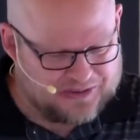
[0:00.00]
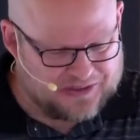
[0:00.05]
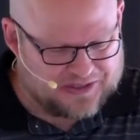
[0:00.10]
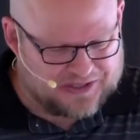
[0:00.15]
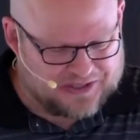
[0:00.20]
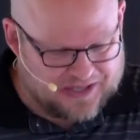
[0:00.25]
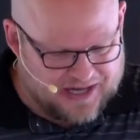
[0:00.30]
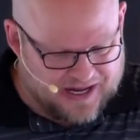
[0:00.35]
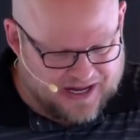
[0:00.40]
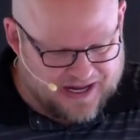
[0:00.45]

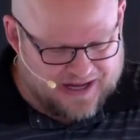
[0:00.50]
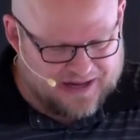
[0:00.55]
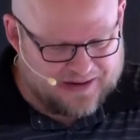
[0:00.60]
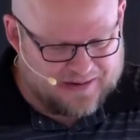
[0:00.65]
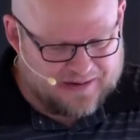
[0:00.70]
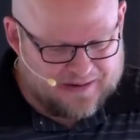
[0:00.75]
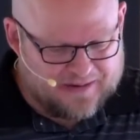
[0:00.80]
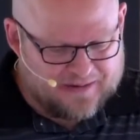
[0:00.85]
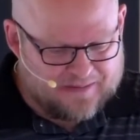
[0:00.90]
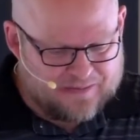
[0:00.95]
say,
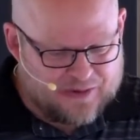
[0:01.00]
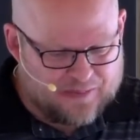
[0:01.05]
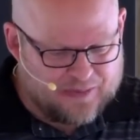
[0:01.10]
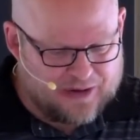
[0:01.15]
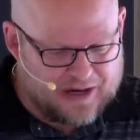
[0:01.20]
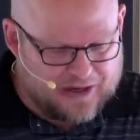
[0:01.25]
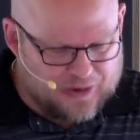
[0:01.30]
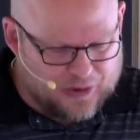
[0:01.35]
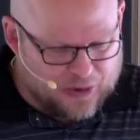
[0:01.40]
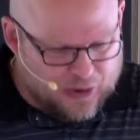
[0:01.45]
but
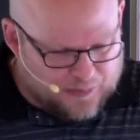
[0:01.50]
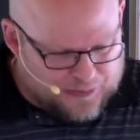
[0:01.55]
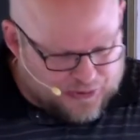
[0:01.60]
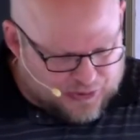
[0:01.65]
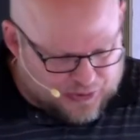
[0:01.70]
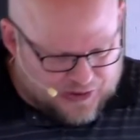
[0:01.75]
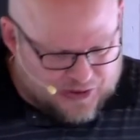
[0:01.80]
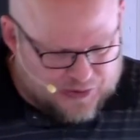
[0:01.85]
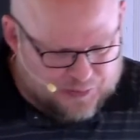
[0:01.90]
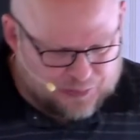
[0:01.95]
I hope
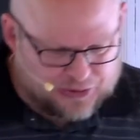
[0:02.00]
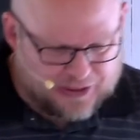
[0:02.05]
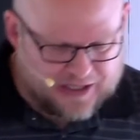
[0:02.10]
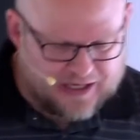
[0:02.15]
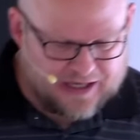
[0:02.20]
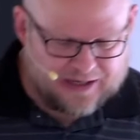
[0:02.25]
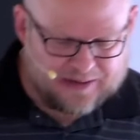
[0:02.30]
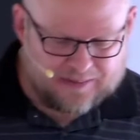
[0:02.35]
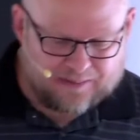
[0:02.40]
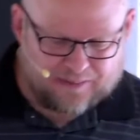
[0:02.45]
to
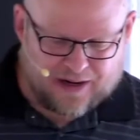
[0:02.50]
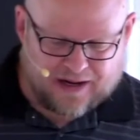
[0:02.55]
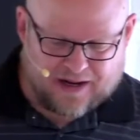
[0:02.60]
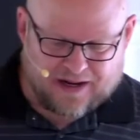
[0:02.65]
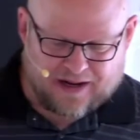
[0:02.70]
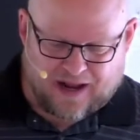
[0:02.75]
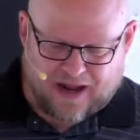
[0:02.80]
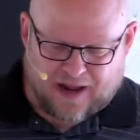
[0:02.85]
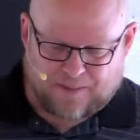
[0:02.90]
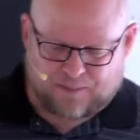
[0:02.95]
explain
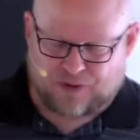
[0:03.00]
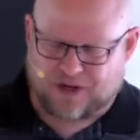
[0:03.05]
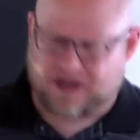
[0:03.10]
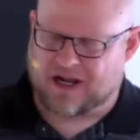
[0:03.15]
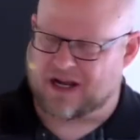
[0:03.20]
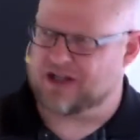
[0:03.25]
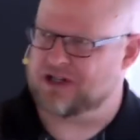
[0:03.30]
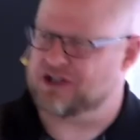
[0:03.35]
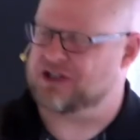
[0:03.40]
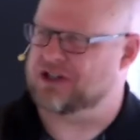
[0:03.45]
my
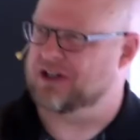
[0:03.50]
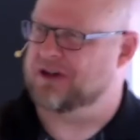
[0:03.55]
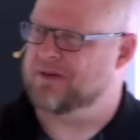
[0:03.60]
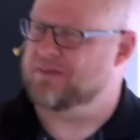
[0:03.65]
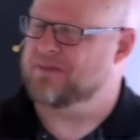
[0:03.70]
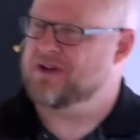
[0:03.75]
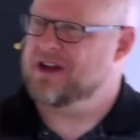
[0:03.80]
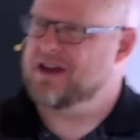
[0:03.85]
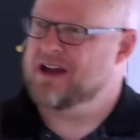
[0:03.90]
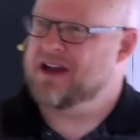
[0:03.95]

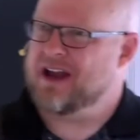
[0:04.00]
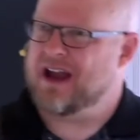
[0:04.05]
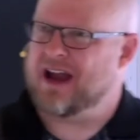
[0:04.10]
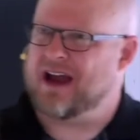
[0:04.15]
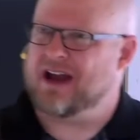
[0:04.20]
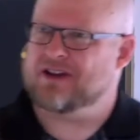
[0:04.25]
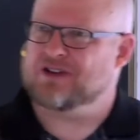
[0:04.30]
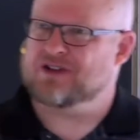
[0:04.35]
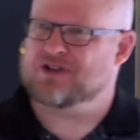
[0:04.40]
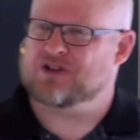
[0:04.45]
apprehension
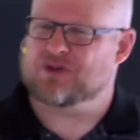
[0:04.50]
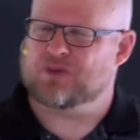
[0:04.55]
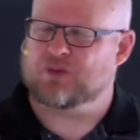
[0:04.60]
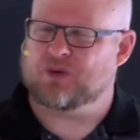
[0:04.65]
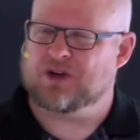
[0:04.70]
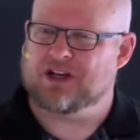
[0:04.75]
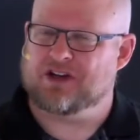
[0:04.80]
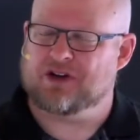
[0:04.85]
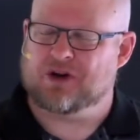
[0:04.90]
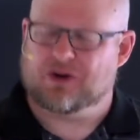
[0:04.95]
as
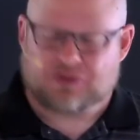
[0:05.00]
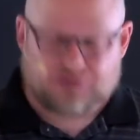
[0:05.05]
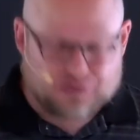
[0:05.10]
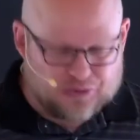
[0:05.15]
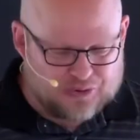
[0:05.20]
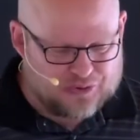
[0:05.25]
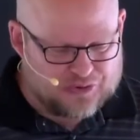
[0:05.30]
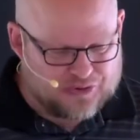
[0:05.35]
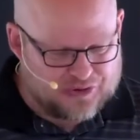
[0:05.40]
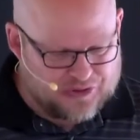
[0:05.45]
we go
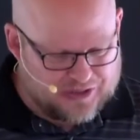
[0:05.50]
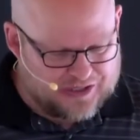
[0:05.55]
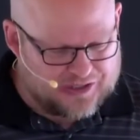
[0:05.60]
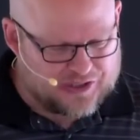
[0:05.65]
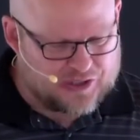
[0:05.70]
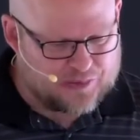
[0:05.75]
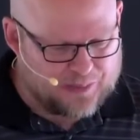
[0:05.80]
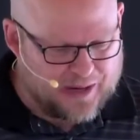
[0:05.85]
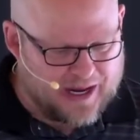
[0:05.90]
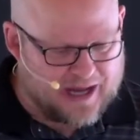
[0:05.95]
through
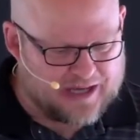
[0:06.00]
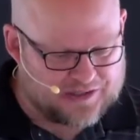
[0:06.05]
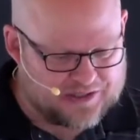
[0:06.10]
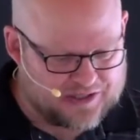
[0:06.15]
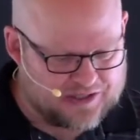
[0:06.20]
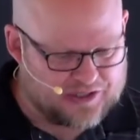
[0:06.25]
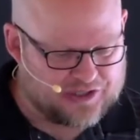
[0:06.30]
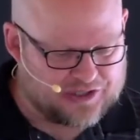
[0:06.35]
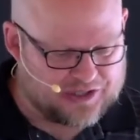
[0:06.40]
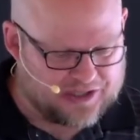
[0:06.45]
this
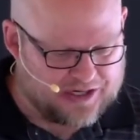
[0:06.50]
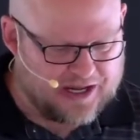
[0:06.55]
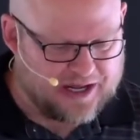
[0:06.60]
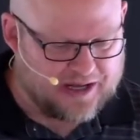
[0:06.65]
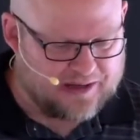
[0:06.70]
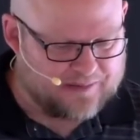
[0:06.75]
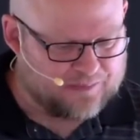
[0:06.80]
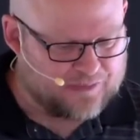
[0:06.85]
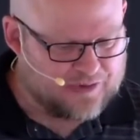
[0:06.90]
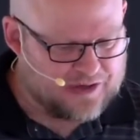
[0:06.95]
passage
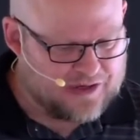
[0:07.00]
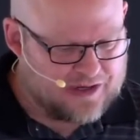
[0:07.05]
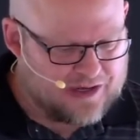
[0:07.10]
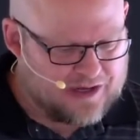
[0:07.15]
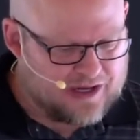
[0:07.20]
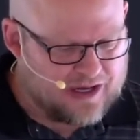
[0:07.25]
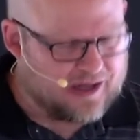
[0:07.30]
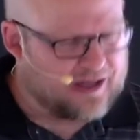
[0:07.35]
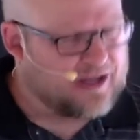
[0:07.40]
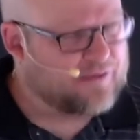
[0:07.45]
today.
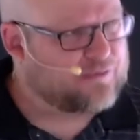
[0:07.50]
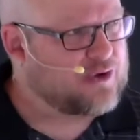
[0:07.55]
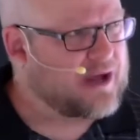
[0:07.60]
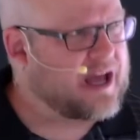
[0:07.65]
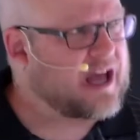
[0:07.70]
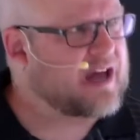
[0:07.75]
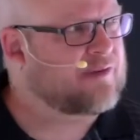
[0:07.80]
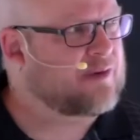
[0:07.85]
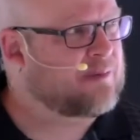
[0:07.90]
Uh, if you have a